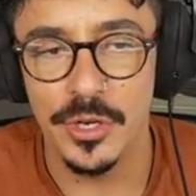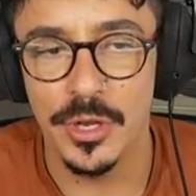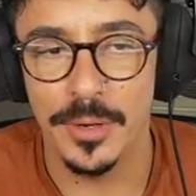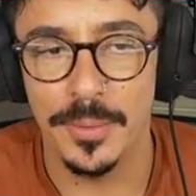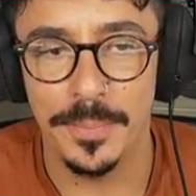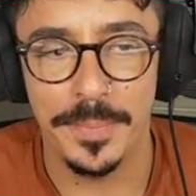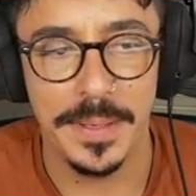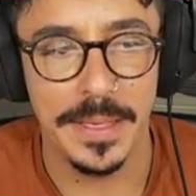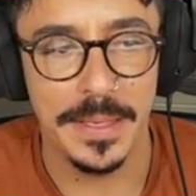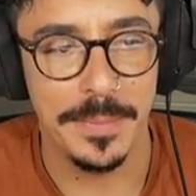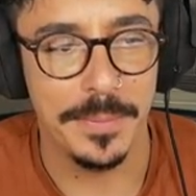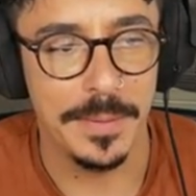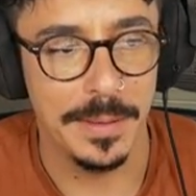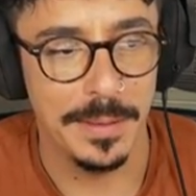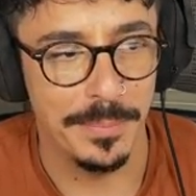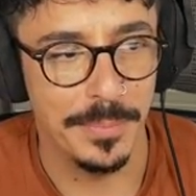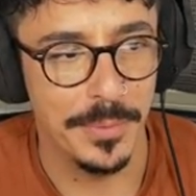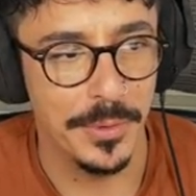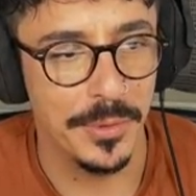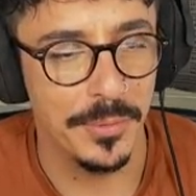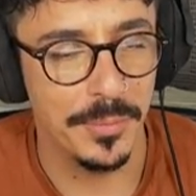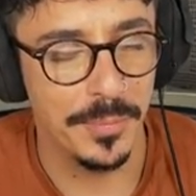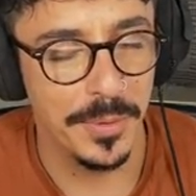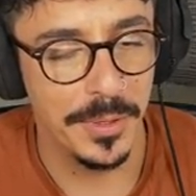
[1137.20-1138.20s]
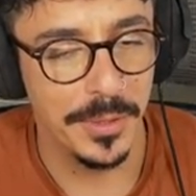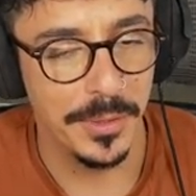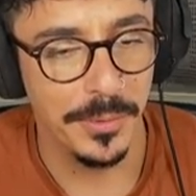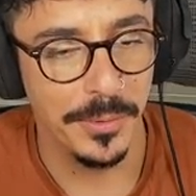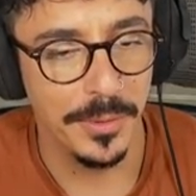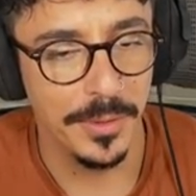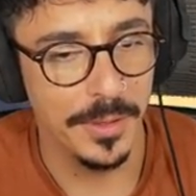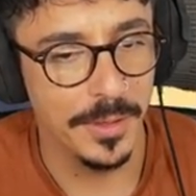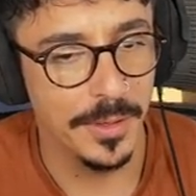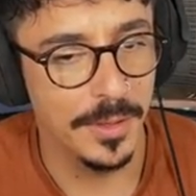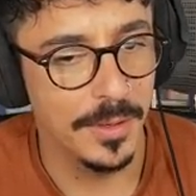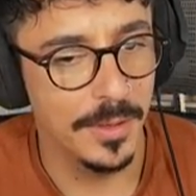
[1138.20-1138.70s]
not pee pee poo poo.
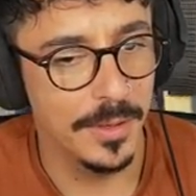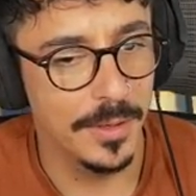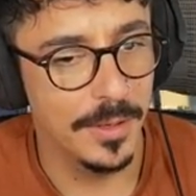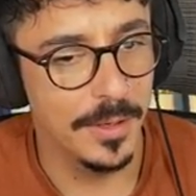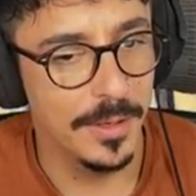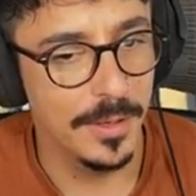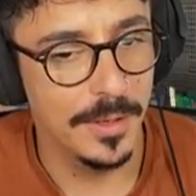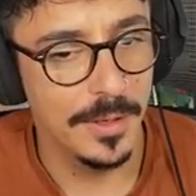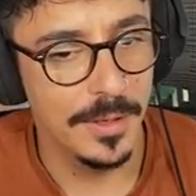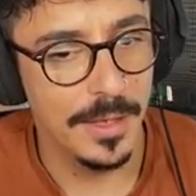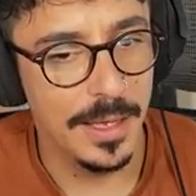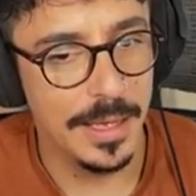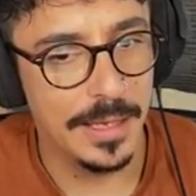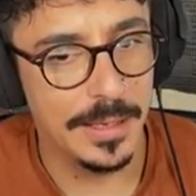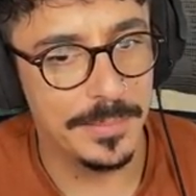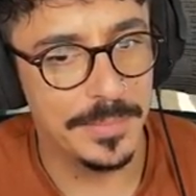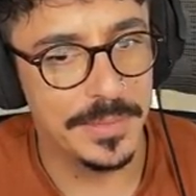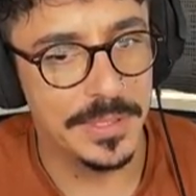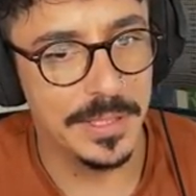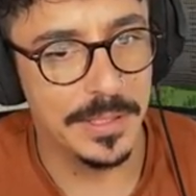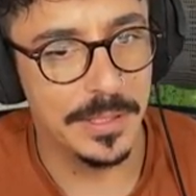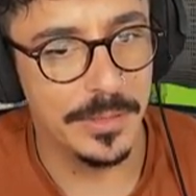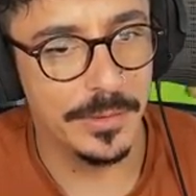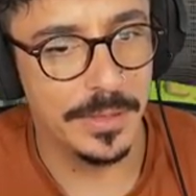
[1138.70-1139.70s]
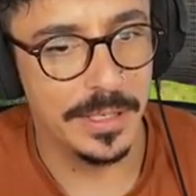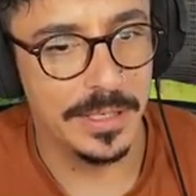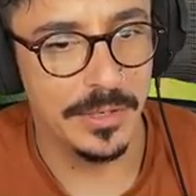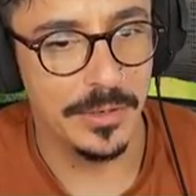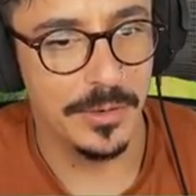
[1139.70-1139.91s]
Absolutely